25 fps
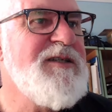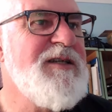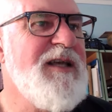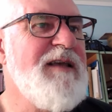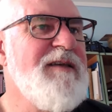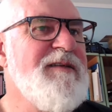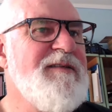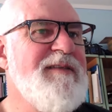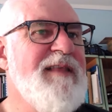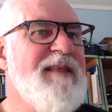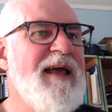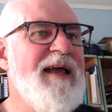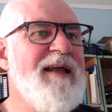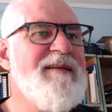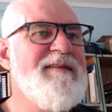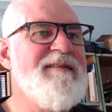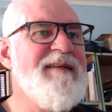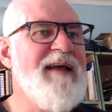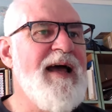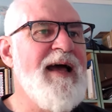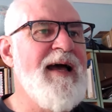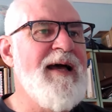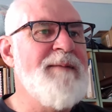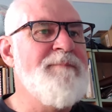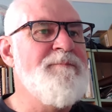It says that
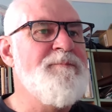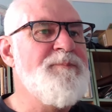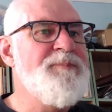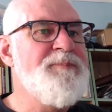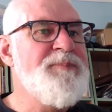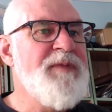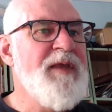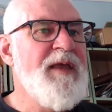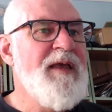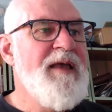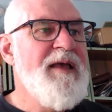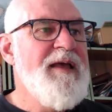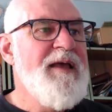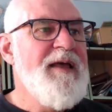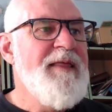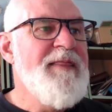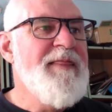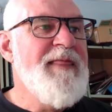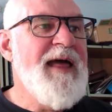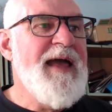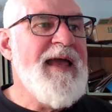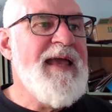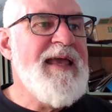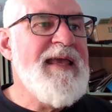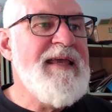
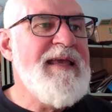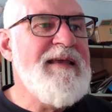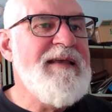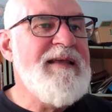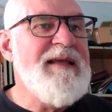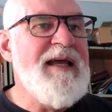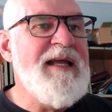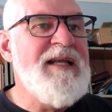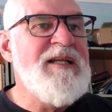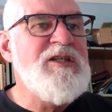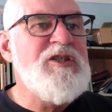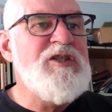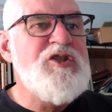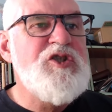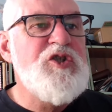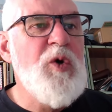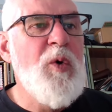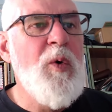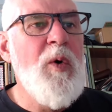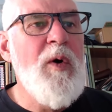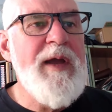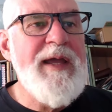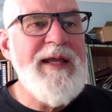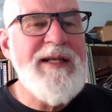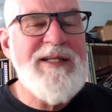they
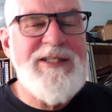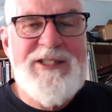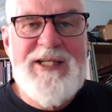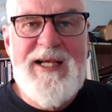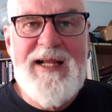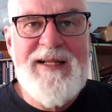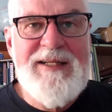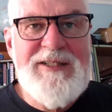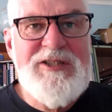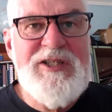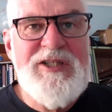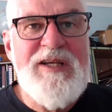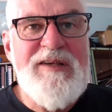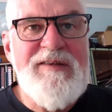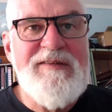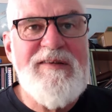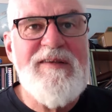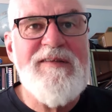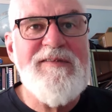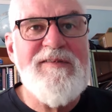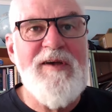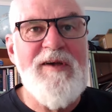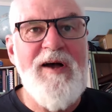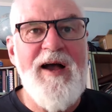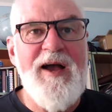enjoy challenging
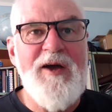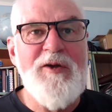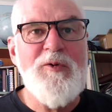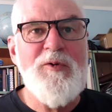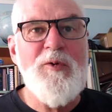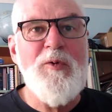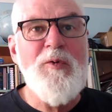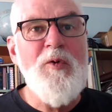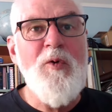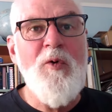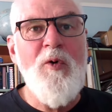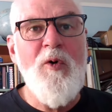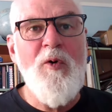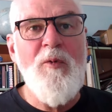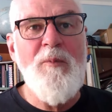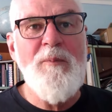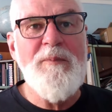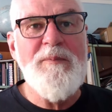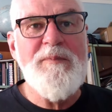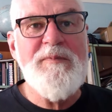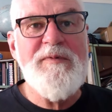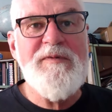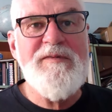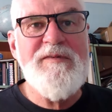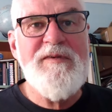societal
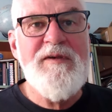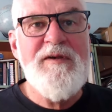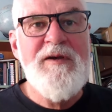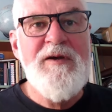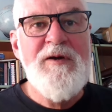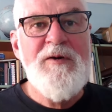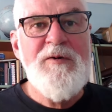norms.